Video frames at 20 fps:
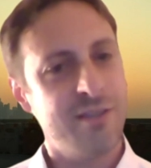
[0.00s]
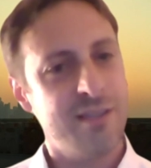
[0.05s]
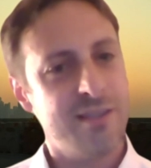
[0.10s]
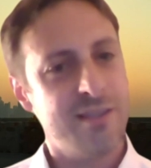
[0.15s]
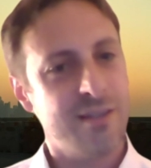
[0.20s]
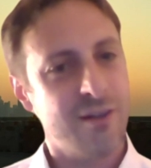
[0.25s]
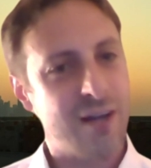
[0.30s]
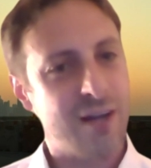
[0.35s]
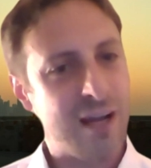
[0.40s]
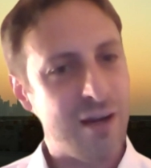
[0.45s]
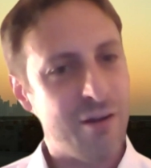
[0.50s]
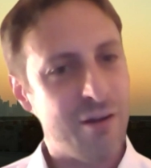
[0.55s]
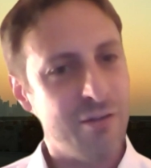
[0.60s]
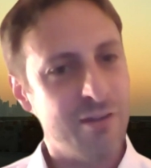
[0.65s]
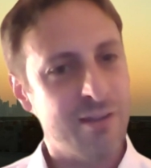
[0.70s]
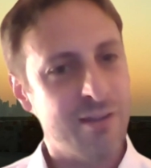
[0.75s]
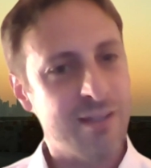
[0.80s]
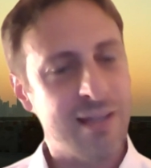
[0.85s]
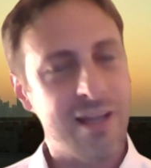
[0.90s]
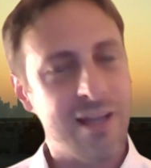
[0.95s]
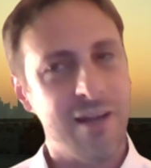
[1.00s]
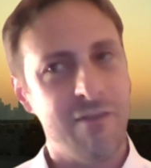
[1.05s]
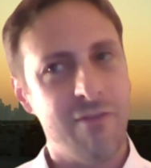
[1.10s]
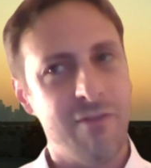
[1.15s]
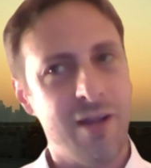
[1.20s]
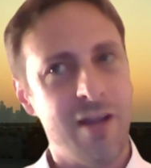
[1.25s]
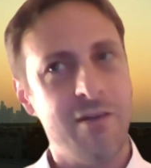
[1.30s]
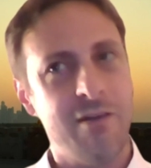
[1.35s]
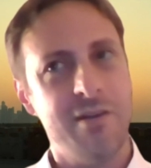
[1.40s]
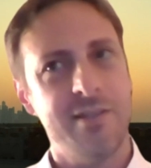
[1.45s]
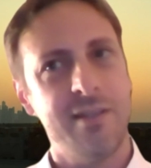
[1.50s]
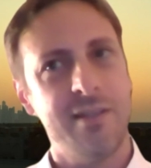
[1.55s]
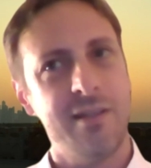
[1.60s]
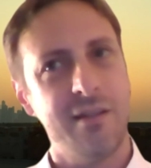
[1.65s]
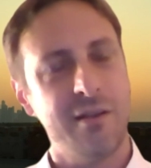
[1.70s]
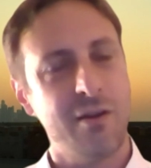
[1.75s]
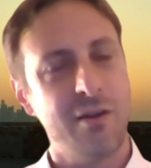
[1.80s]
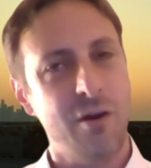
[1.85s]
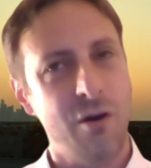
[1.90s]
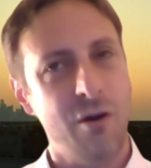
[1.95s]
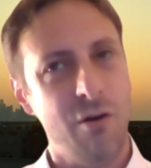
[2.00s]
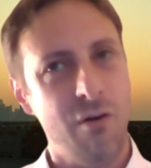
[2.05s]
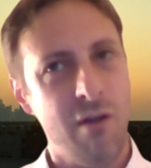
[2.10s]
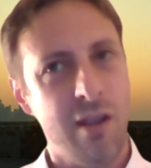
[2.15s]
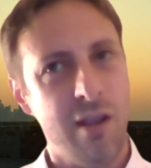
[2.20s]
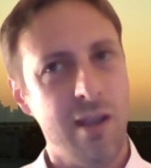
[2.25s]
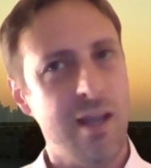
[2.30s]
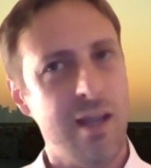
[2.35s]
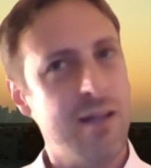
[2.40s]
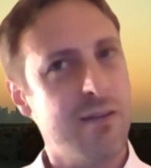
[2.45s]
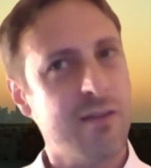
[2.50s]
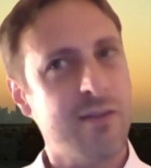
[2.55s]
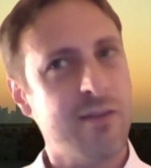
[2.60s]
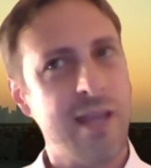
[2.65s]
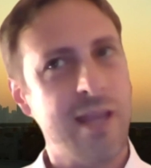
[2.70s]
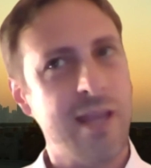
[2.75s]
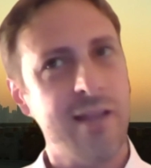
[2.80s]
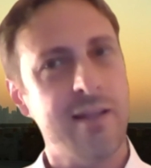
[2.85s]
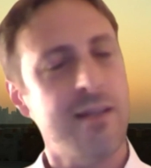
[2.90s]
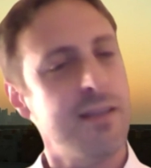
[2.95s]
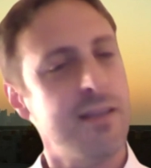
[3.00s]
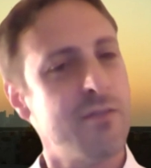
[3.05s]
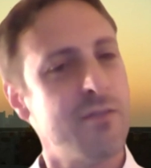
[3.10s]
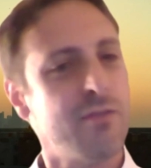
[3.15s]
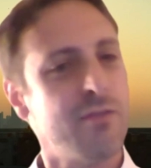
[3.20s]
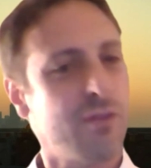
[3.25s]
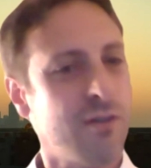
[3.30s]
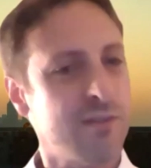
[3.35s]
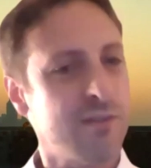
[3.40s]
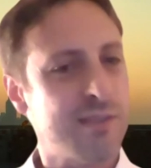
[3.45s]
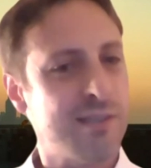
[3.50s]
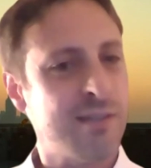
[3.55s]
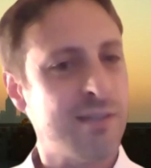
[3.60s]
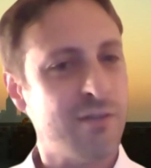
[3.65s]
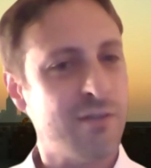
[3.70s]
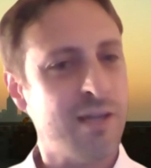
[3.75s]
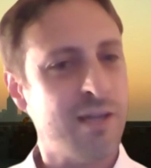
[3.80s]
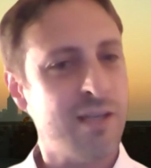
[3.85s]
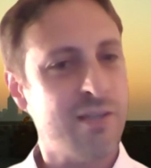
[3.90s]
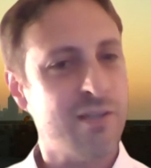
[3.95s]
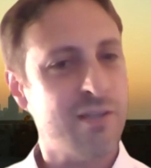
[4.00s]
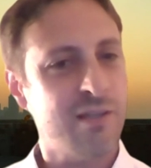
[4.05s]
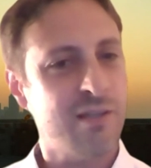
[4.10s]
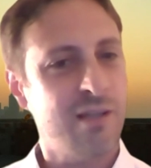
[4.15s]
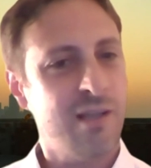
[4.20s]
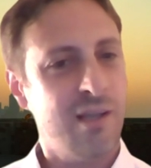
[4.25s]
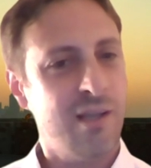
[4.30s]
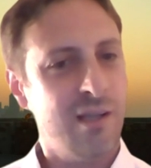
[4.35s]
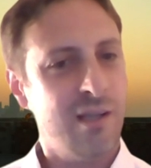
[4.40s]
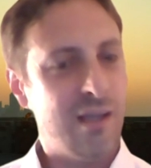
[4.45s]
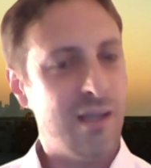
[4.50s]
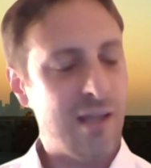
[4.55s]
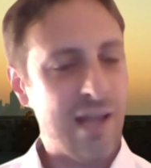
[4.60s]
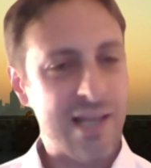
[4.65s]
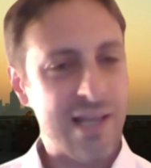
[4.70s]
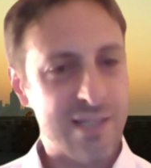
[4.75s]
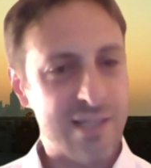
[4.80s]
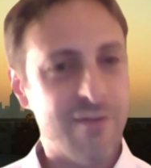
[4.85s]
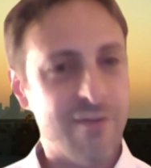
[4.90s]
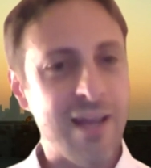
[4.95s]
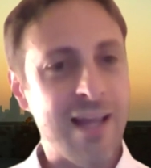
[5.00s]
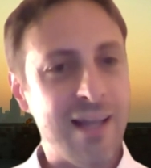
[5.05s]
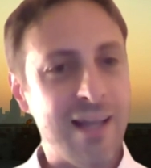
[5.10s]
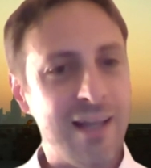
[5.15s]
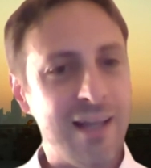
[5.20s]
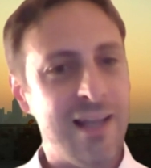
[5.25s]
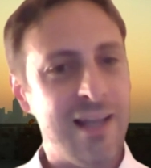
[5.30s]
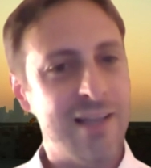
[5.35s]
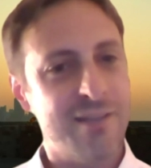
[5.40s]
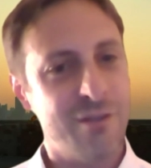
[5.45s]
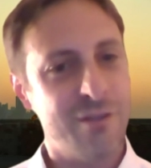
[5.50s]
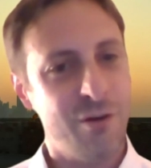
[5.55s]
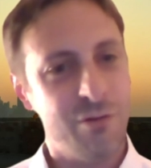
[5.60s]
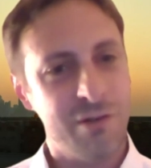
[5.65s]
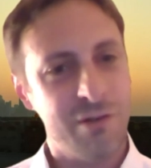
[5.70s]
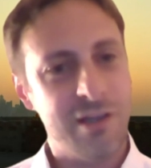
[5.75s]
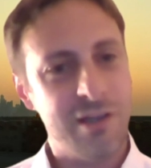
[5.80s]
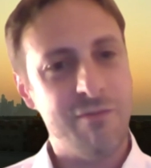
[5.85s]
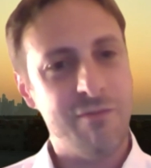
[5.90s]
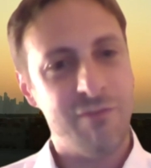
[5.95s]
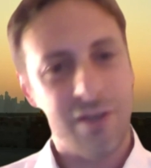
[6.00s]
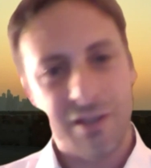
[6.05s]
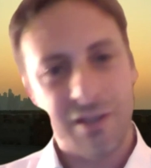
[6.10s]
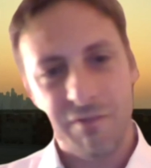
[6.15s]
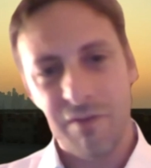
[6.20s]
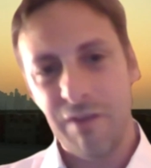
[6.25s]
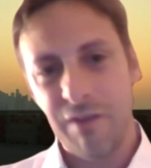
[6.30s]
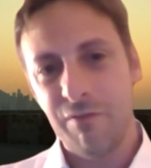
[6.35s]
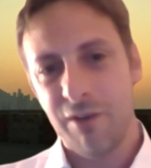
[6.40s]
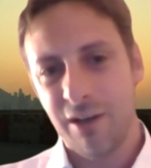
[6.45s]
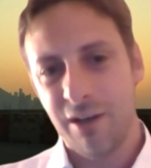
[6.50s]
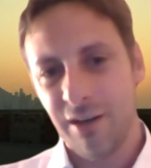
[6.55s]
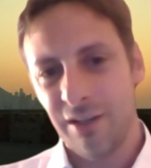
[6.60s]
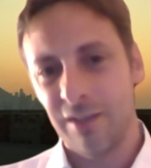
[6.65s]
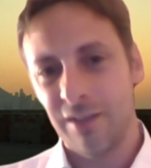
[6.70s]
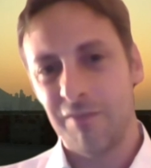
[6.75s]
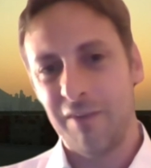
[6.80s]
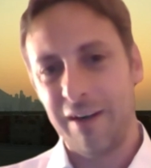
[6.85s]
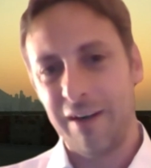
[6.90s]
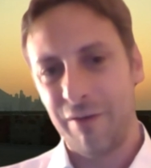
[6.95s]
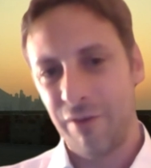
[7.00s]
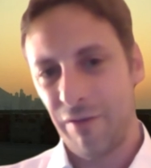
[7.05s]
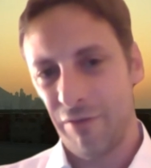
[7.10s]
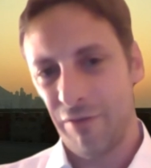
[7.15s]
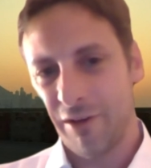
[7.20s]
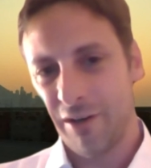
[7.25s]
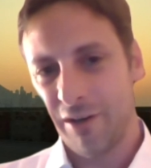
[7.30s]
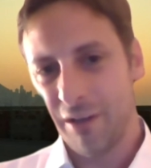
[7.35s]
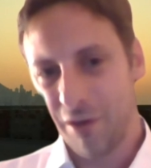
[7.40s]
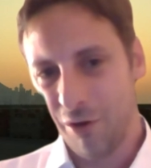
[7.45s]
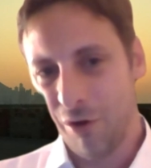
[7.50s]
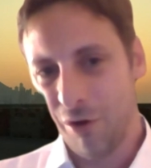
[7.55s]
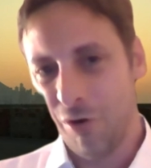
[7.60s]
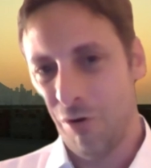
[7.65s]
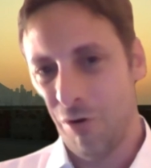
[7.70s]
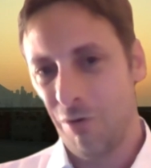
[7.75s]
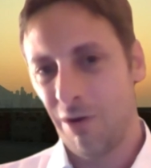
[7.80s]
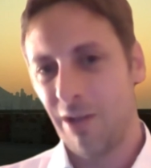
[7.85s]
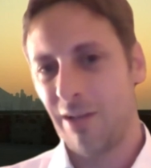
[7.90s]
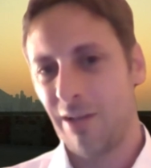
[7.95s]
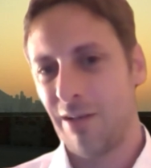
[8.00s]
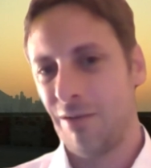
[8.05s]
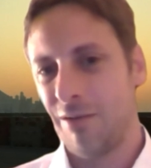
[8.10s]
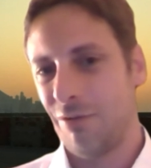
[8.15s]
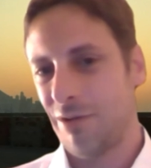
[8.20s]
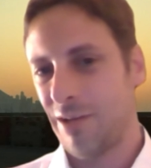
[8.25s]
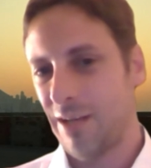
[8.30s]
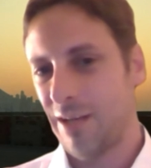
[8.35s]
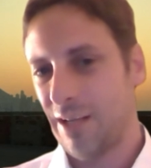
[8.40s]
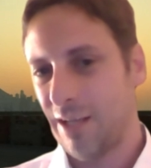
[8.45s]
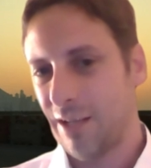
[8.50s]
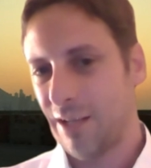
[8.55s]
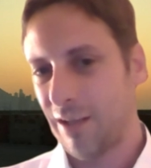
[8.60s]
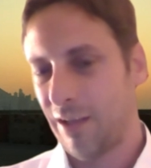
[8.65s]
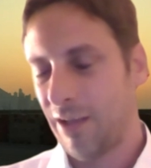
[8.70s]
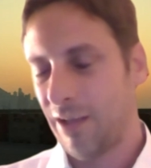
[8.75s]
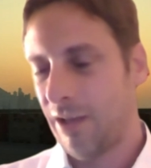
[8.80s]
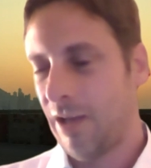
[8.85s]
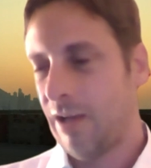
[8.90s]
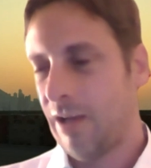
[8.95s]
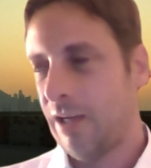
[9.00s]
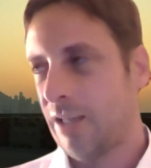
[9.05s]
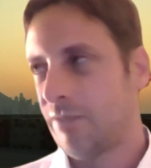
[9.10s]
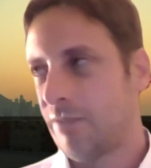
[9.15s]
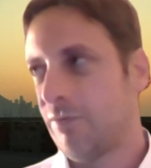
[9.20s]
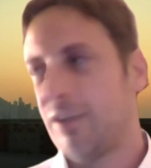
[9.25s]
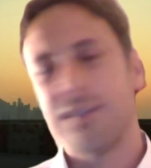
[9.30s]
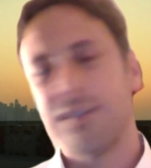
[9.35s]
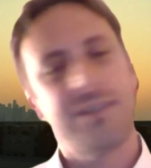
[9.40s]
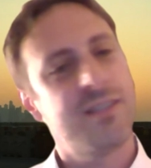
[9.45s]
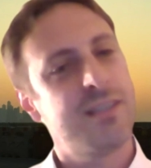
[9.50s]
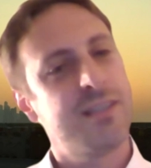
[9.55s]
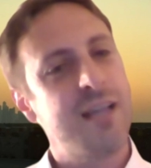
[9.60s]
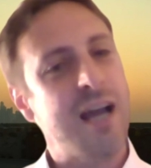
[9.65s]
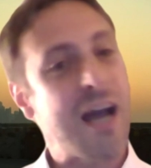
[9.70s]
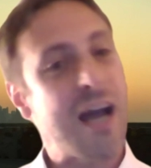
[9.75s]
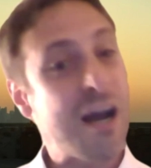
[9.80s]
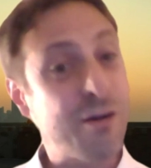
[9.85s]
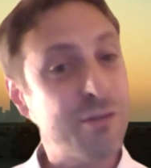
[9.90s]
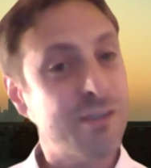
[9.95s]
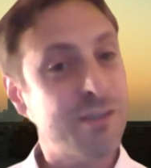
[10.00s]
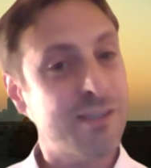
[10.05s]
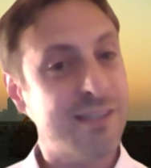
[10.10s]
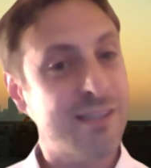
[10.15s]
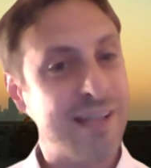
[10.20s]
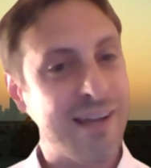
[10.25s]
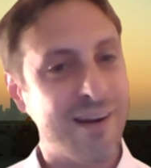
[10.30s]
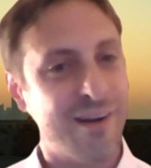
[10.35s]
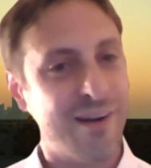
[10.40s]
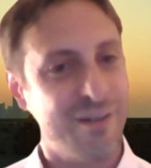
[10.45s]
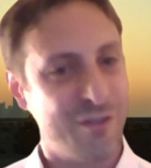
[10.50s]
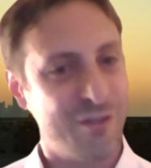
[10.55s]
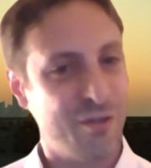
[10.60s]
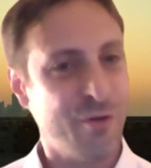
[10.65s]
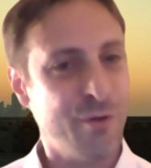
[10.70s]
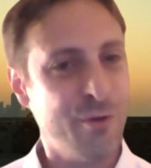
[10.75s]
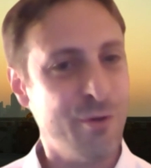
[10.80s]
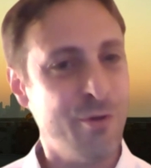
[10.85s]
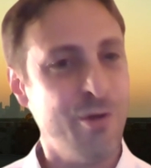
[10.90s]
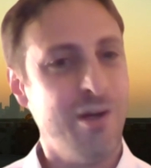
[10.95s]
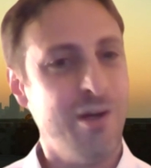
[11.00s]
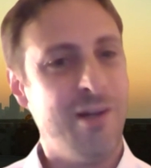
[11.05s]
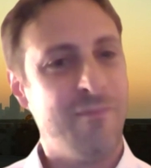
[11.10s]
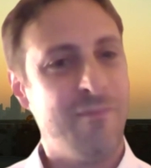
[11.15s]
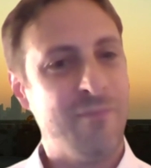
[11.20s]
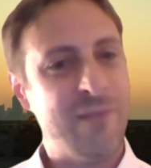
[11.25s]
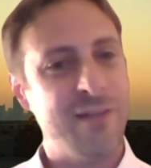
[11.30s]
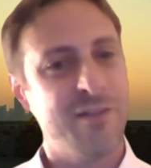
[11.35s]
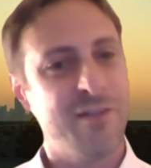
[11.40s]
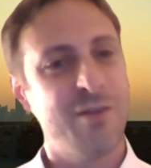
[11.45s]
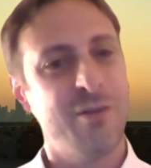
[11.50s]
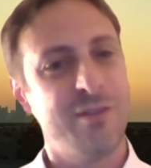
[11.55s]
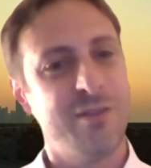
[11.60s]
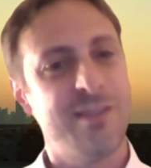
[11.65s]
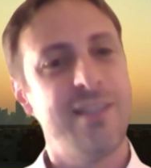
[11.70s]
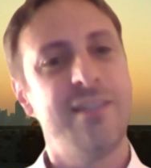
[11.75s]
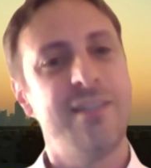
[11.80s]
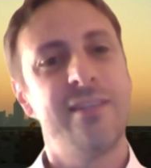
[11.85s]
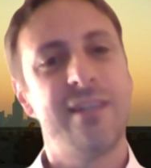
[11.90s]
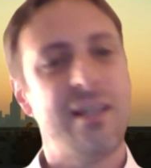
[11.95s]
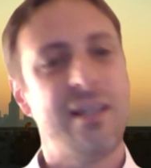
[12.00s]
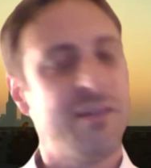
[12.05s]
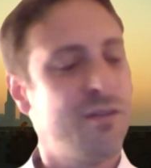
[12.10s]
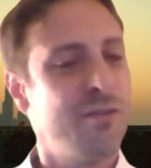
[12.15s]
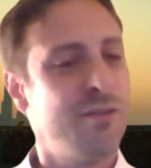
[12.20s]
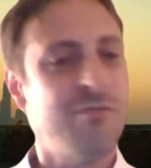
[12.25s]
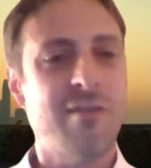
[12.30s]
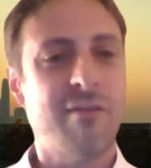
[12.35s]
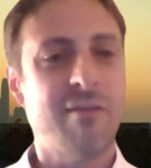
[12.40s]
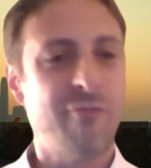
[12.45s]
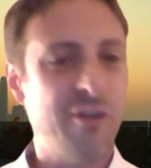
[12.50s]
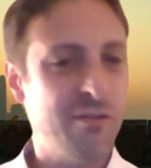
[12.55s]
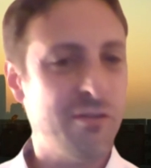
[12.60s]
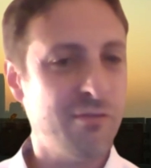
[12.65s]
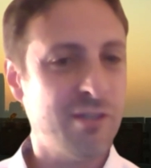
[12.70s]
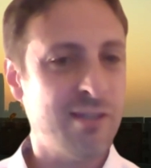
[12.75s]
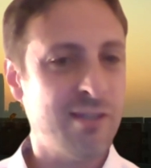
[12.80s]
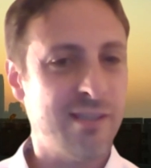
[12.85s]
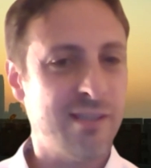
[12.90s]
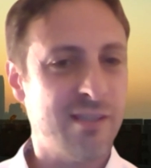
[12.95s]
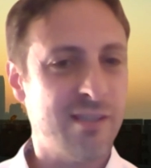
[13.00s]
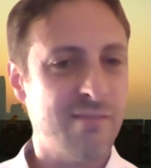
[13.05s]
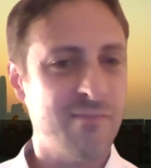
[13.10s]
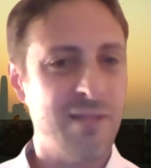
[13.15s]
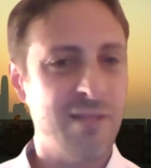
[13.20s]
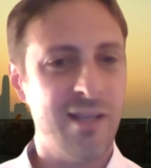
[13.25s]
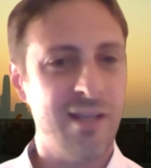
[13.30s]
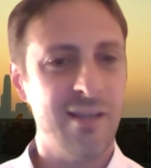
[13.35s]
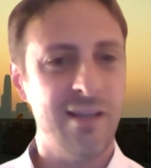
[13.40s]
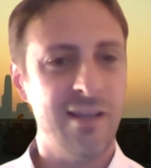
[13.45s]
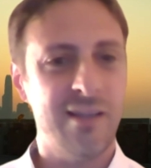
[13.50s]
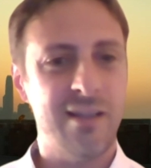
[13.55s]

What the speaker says: technology out there, where is it going, and take that into consideration, as well as only what we want, where we want to go and look like, and what's out there too, and consider that too when we do decision making.